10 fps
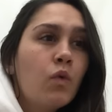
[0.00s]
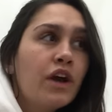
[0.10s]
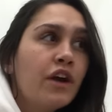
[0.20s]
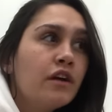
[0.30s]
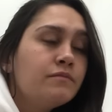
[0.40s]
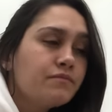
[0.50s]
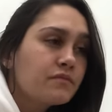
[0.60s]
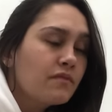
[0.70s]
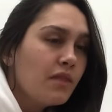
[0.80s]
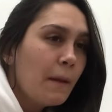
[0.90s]
We're
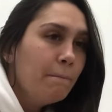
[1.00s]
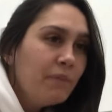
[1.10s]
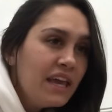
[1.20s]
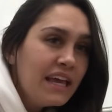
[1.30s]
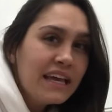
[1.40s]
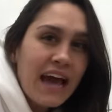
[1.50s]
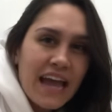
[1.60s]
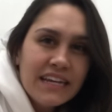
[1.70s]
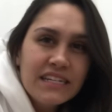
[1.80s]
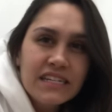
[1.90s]
being
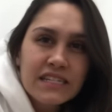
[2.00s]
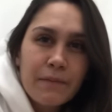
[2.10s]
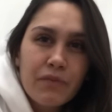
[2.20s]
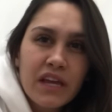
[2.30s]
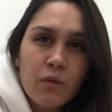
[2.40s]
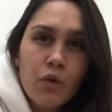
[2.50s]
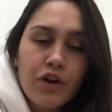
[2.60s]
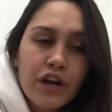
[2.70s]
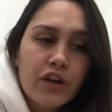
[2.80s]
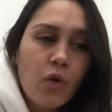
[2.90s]
guided to something and
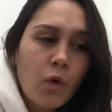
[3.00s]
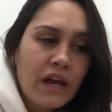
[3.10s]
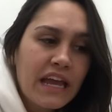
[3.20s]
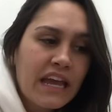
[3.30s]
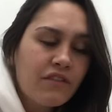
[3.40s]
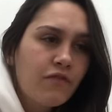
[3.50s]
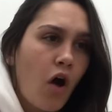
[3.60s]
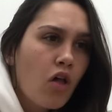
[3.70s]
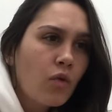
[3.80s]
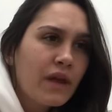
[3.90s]
we're ignoring it and
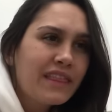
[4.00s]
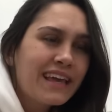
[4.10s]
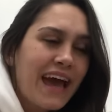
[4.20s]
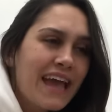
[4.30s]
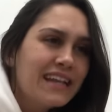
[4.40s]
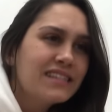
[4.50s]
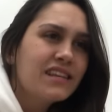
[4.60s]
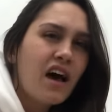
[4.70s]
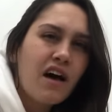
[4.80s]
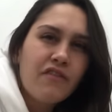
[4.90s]
following the
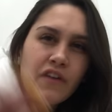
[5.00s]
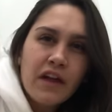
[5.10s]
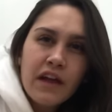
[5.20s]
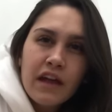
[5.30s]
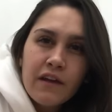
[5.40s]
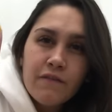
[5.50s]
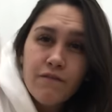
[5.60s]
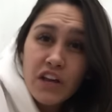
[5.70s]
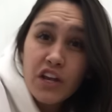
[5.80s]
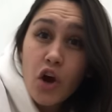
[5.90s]
guidance of
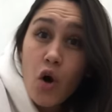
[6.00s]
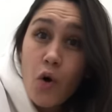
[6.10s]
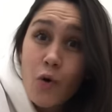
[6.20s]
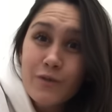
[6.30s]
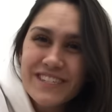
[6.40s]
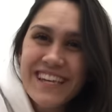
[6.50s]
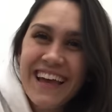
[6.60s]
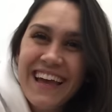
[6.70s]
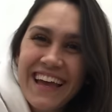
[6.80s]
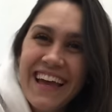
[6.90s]
videos
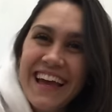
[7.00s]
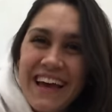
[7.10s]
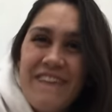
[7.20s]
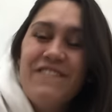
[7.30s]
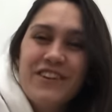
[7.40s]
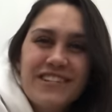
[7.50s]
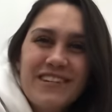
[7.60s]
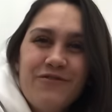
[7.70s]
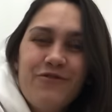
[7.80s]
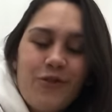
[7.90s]

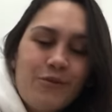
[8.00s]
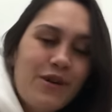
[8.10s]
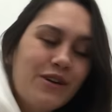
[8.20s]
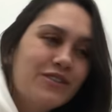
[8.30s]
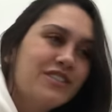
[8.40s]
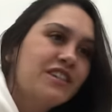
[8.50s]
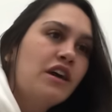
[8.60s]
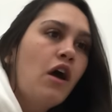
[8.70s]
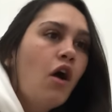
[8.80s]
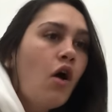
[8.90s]
first and foremost,
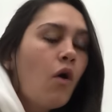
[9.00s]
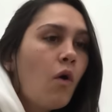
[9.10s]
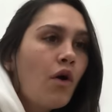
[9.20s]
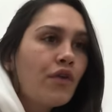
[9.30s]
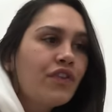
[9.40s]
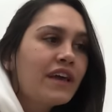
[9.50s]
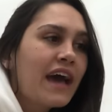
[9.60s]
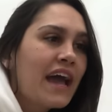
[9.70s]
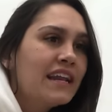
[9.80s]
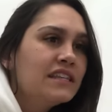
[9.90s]
or the
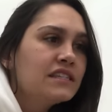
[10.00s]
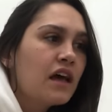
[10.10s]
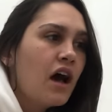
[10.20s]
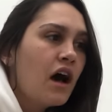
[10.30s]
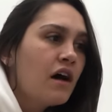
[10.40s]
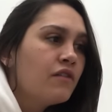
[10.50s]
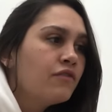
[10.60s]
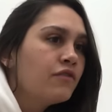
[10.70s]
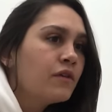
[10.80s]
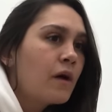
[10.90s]
guidance of